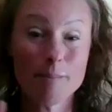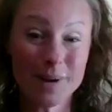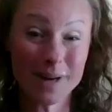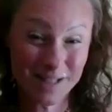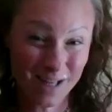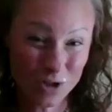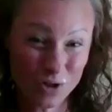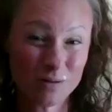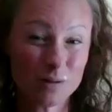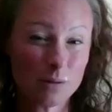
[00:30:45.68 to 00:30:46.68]

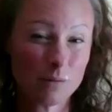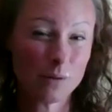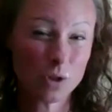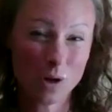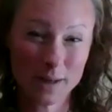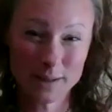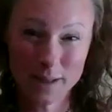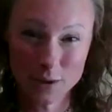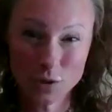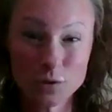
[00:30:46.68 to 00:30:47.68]
meditations,
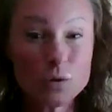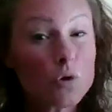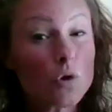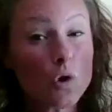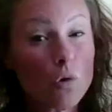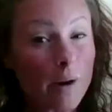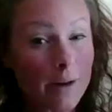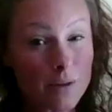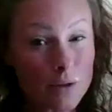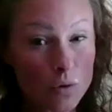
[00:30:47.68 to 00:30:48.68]
visualizations to
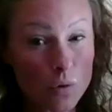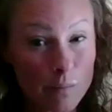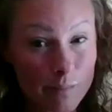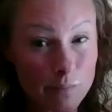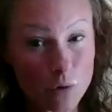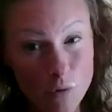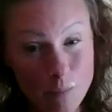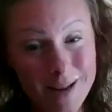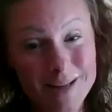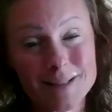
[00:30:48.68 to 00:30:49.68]
create this new
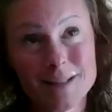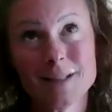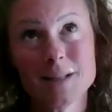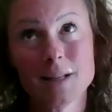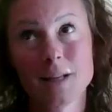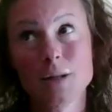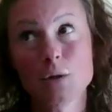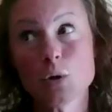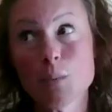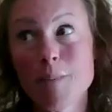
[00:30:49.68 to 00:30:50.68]
neuroplasticity
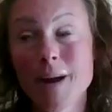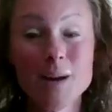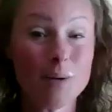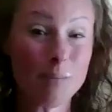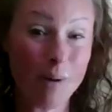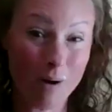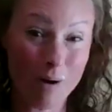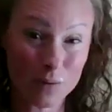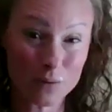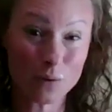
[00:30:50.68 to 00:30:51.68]
to make
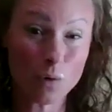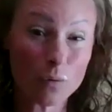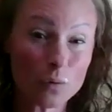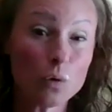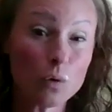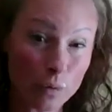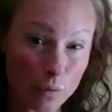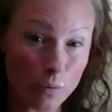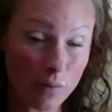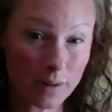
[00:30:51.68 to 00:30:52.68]
paths of new
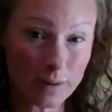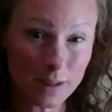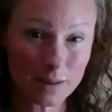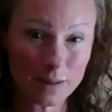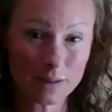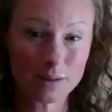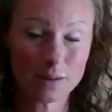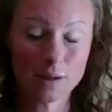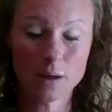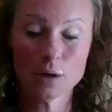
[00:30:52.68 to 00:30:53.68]
thought processes.
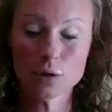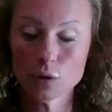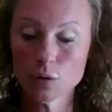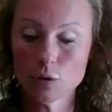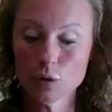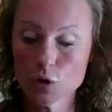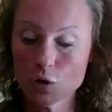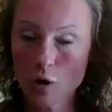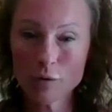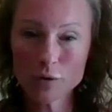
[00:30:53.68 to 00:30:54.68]
Because you
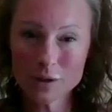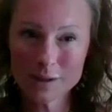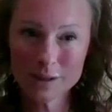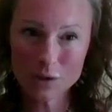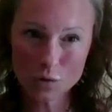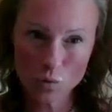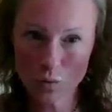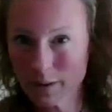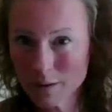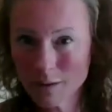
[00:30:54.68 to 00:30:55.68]
can't just
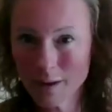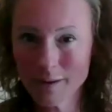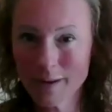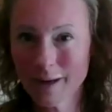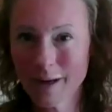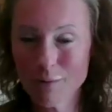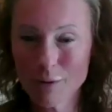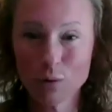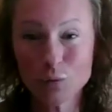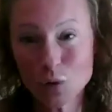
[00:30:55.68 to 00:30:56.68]
destroy and then get rid
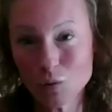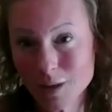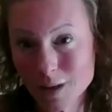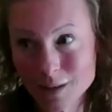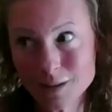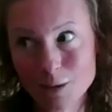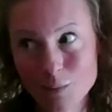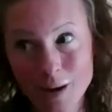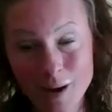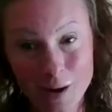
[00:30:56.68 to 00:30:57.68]
of, you need
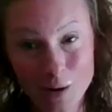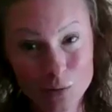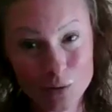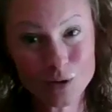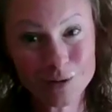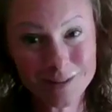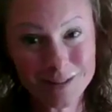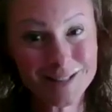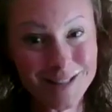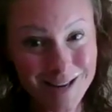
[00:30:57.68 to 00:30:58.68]
something else
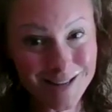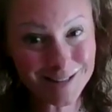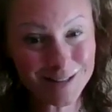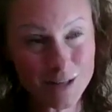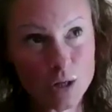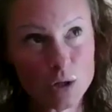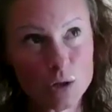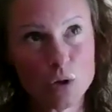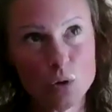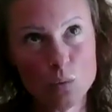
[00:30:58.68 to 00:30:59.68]
instead.
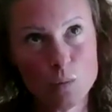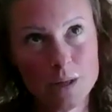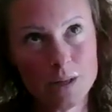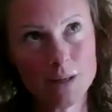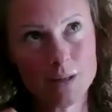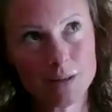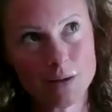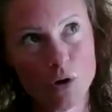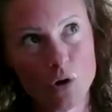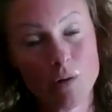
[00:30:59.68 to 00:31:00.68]
So we need to
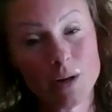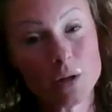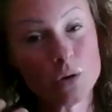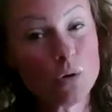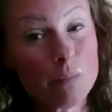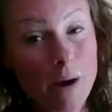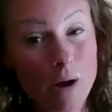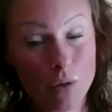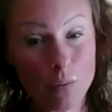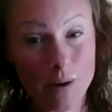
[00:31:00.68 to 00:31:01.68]
start creating new
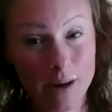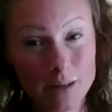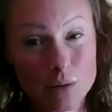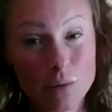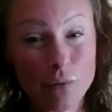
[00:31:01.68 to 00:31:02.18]
pathways of